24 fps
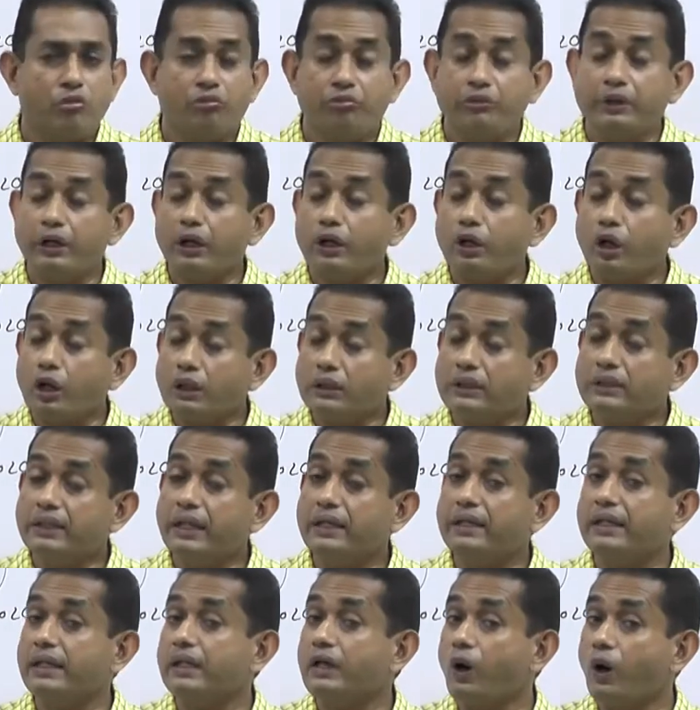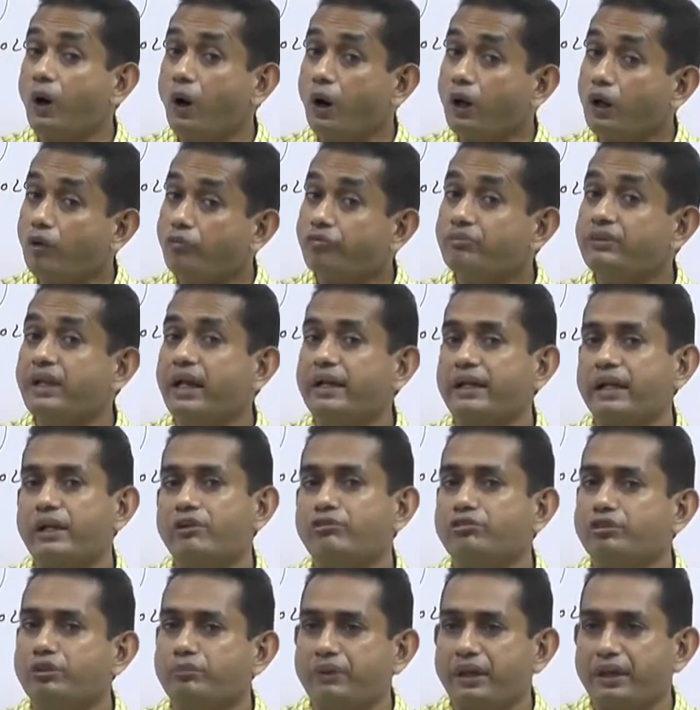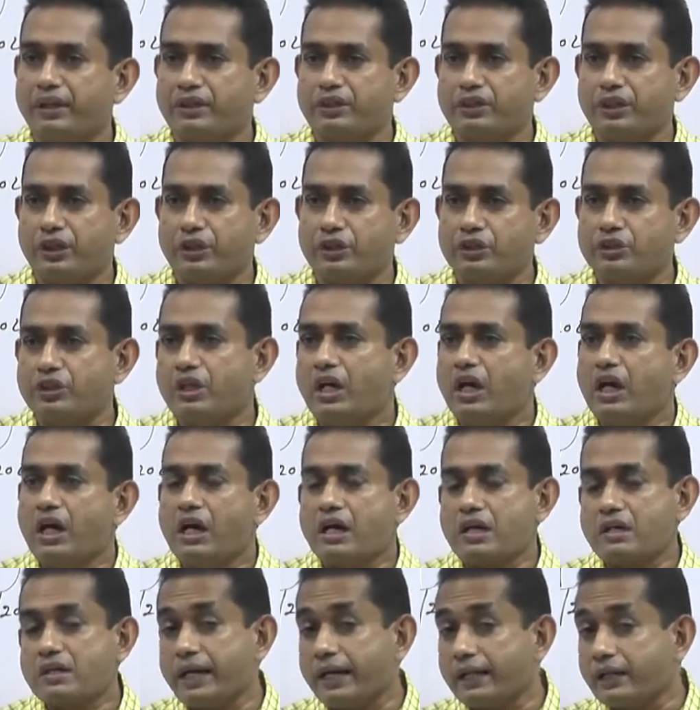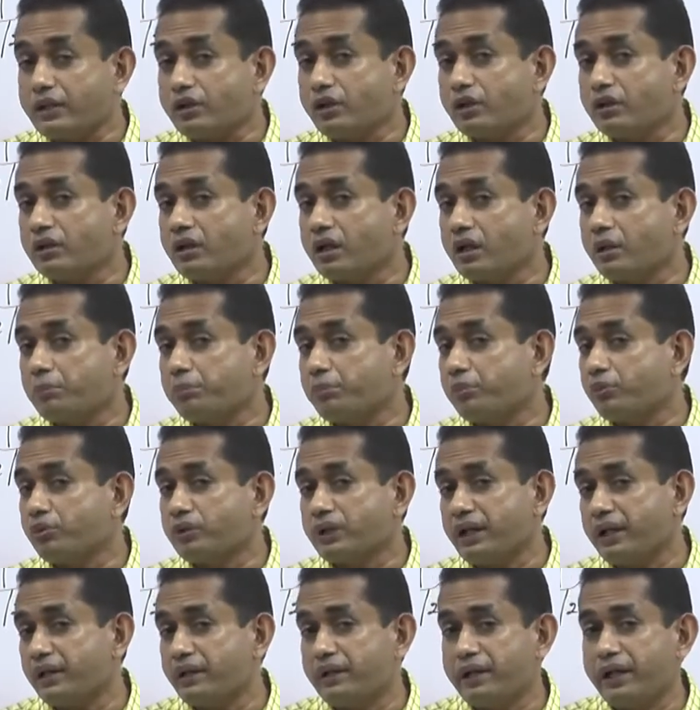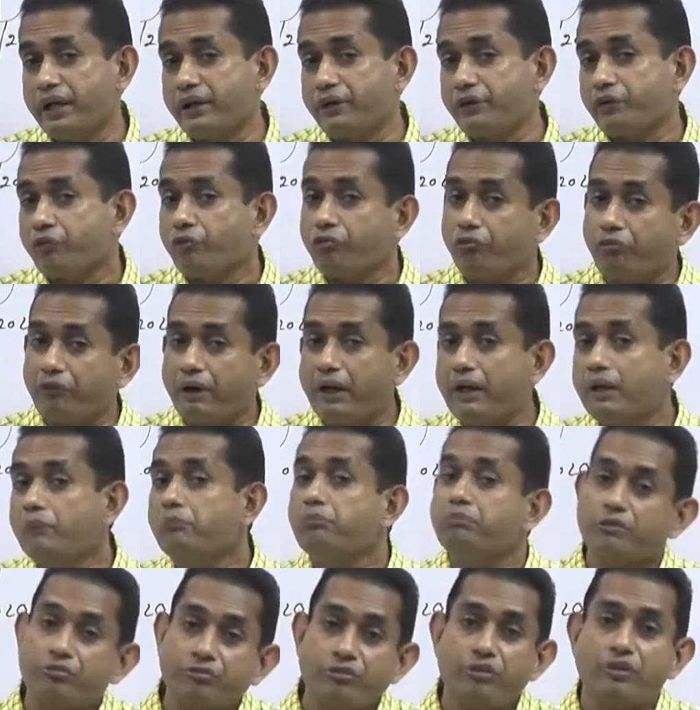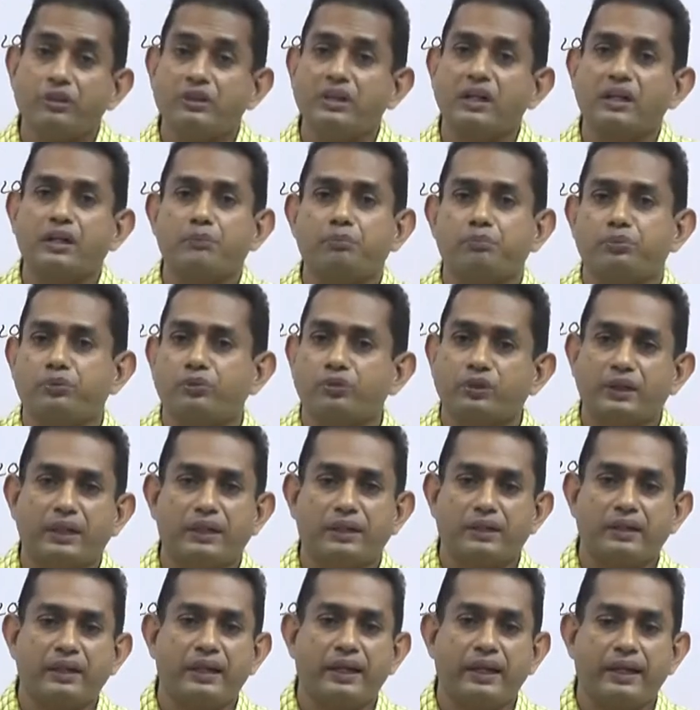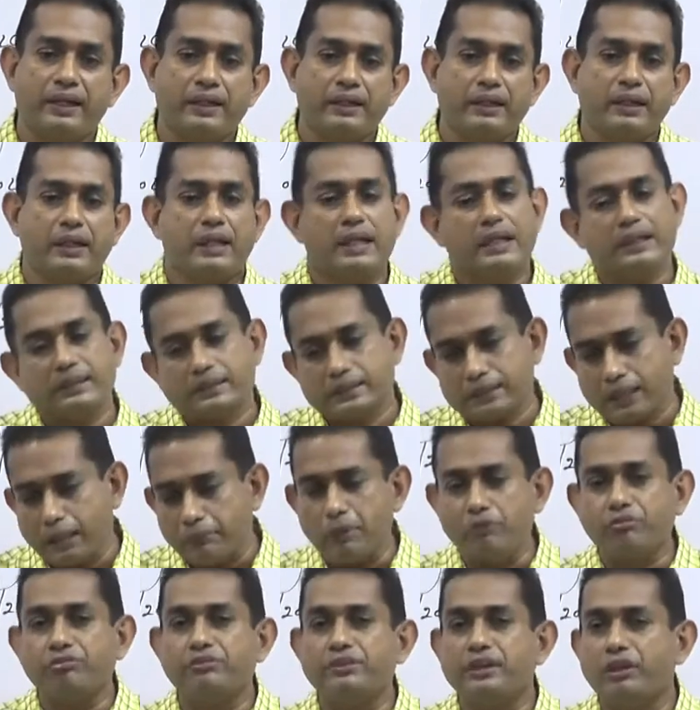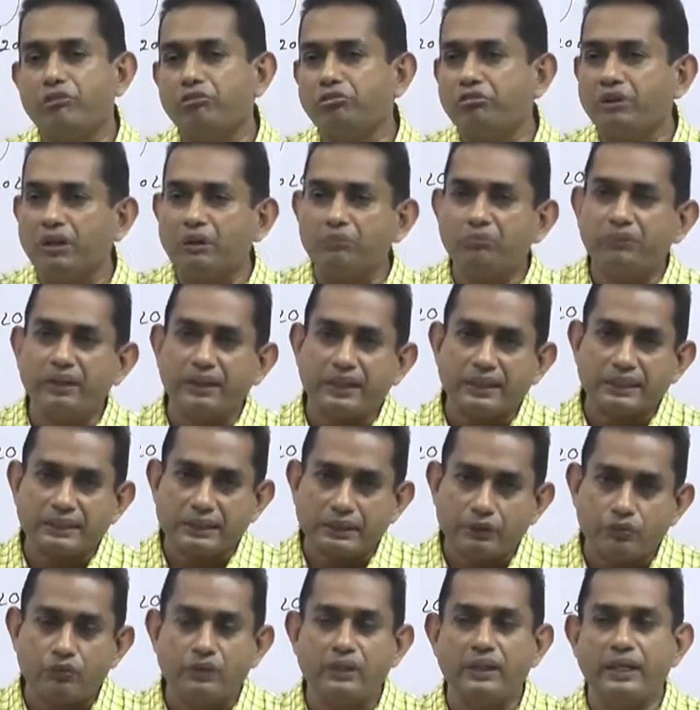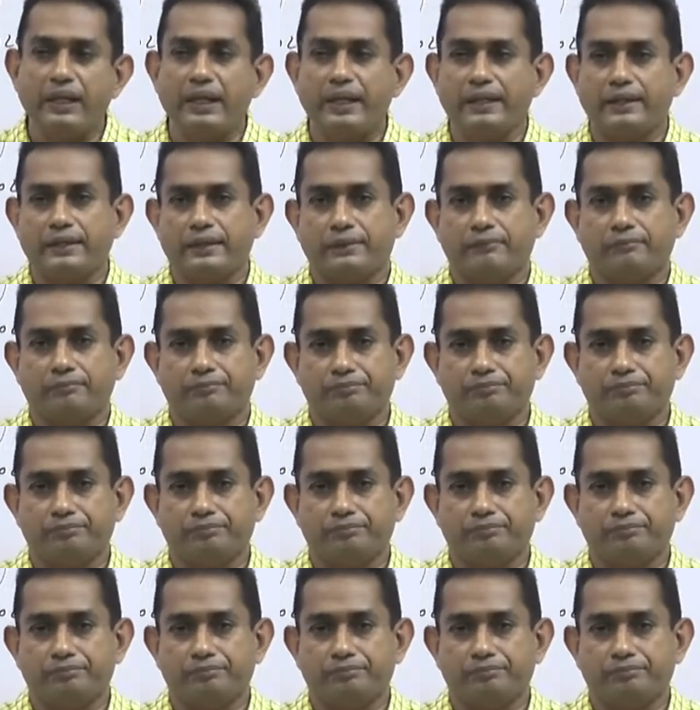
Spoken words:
We are not getting all of that information right on the reporting date or well before the reporting date. Some of them will be received later.